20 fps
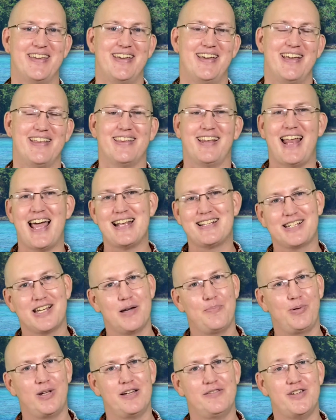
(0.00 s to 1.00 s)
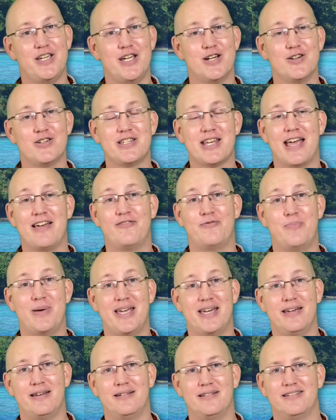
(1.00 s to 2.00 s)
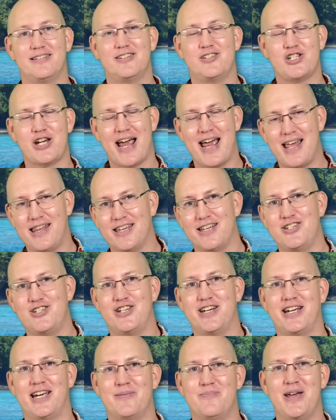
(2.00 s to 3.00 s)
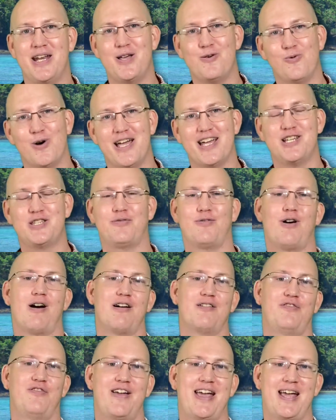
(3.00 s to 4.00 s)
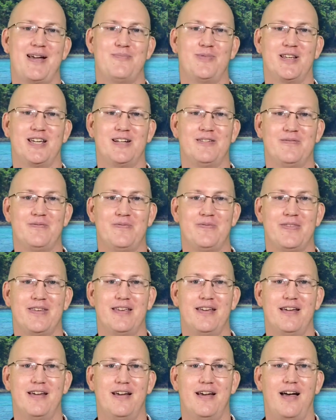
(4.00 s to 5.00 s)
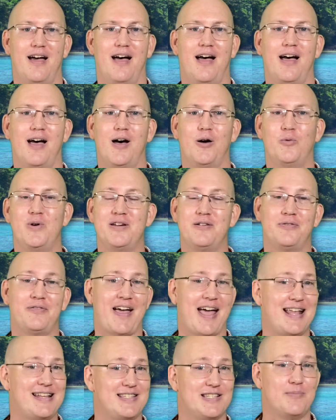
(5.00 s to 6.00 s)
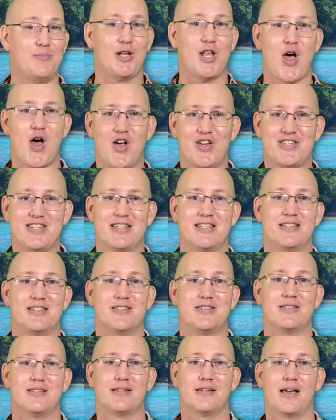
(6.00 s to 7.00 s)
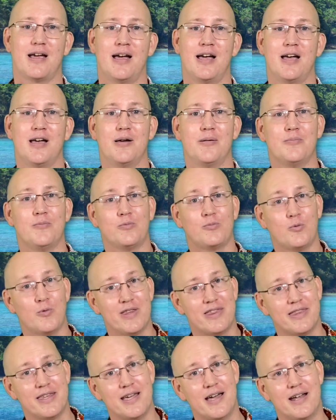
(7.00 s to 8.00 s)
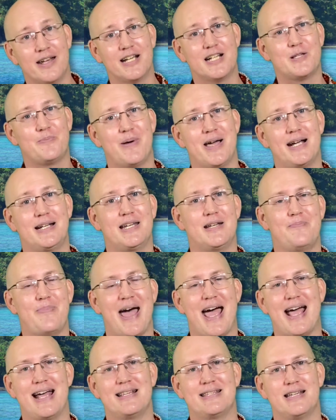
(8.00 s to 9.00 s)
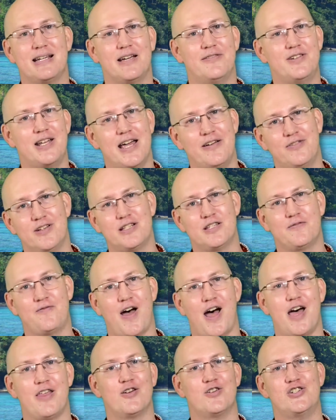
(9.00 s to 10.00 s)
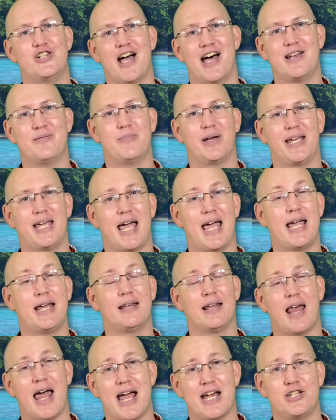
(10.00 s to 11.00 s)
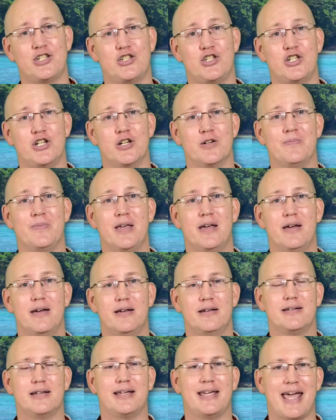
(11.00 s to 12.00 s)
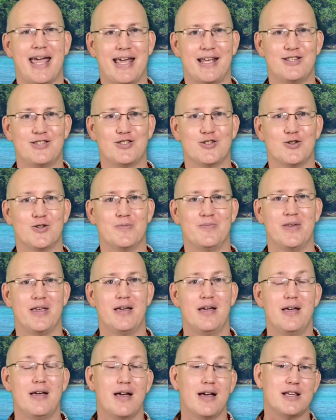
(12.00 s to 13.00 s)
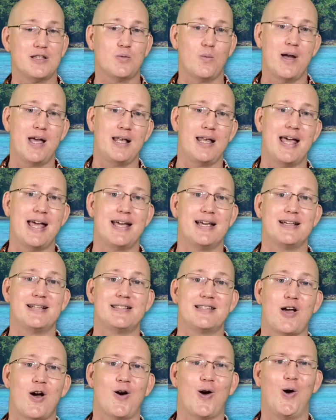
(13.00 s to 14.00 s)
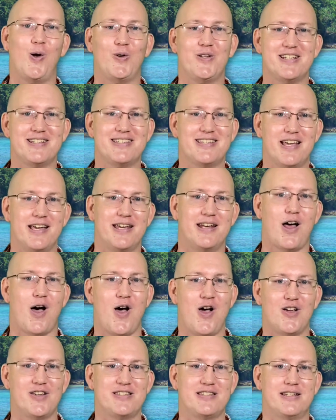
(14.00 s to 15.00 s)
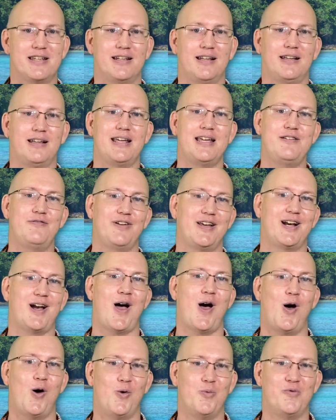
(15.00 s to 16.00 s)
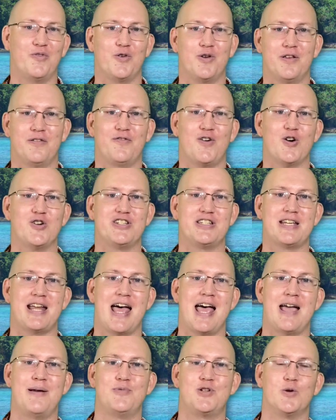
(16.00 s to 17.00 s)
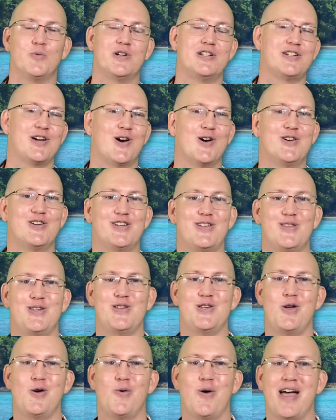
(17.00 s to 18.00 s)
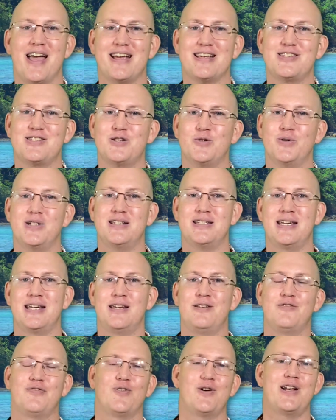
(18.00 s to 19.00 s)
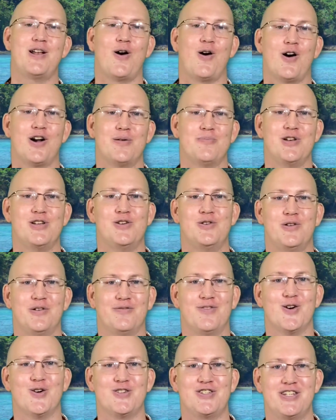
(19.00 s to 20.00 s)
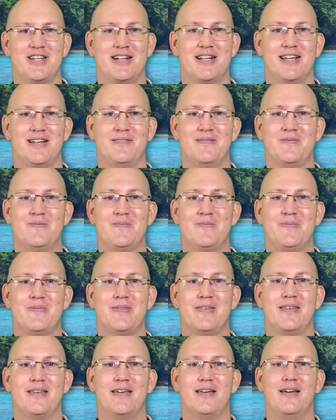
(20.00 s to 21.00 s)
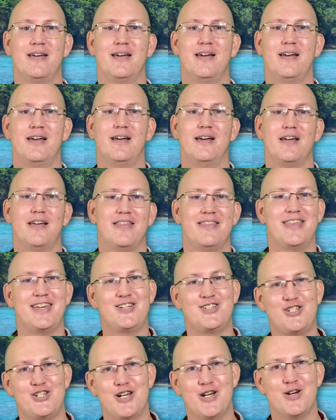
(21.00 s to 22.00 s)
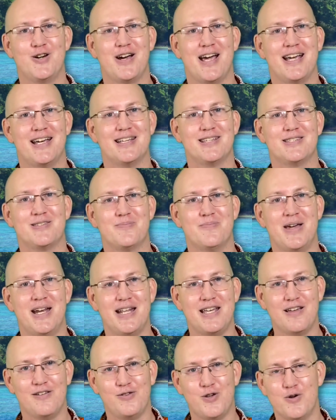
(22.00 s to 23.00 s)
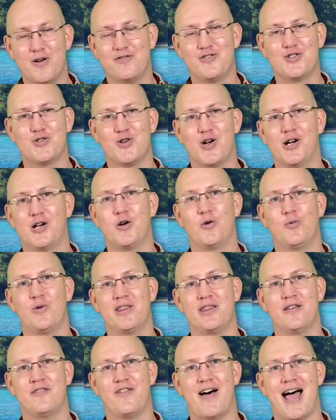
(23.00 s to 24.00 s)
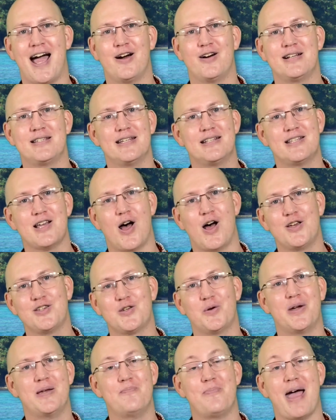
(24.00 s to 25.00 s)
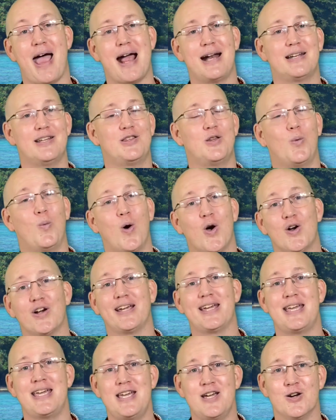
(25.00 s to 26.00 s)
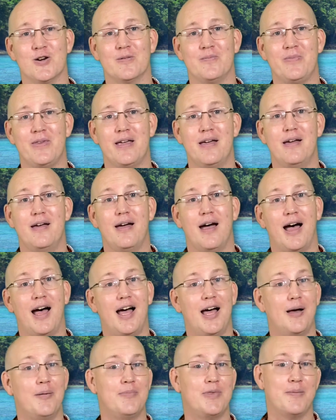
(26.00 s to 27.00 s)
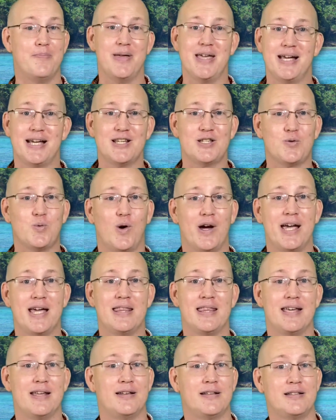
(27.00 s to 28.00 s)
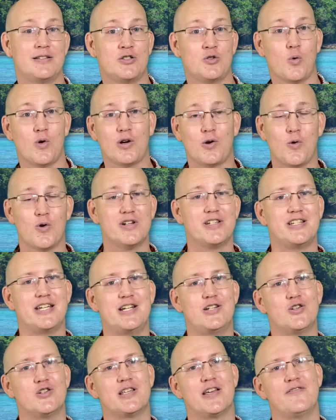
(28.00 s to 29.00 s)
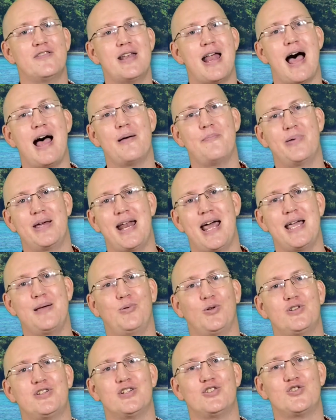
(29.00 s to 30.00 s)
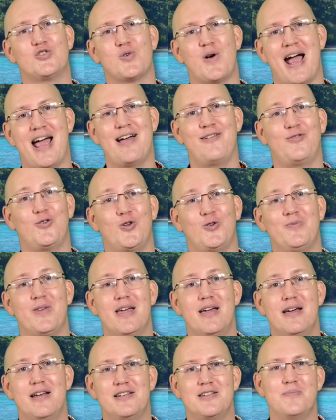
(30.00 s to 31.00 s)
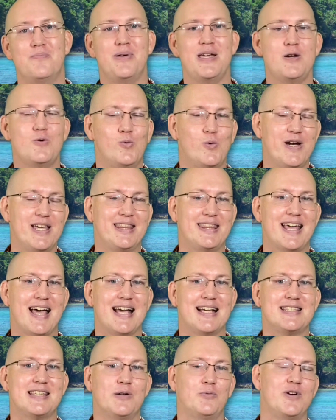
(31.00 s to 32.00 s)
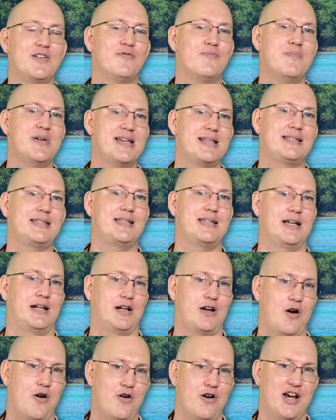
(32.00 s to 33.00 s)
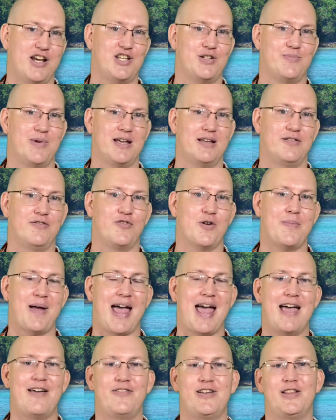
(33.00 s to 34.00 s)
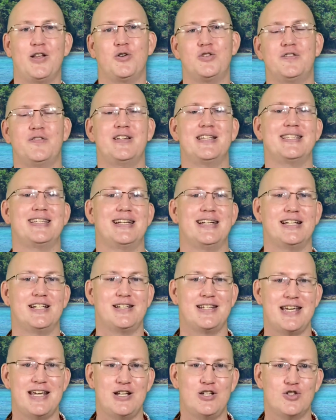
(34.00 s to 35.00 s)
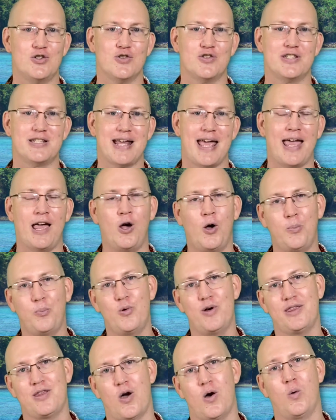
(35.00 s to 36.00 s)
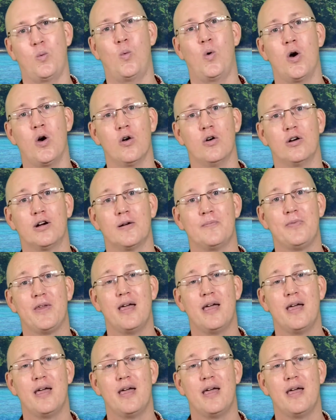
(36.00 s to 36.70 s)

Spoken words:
The last couple of years have been challenging in many ways for our family. We've had some losses with the unexpected passing of Devan's father, John McCain, last year to cancer, as well as our oldest son, Austin, leaving home for the first time to return to the U.S. to attend Freed-Hardeman University. This year, as many of you have struggled with the virus, it's also impacted the work here. The biggest way that short course teachers have not been able to travel to be with us, and we've missed the encouragement from having those visiting teachers to help with our work.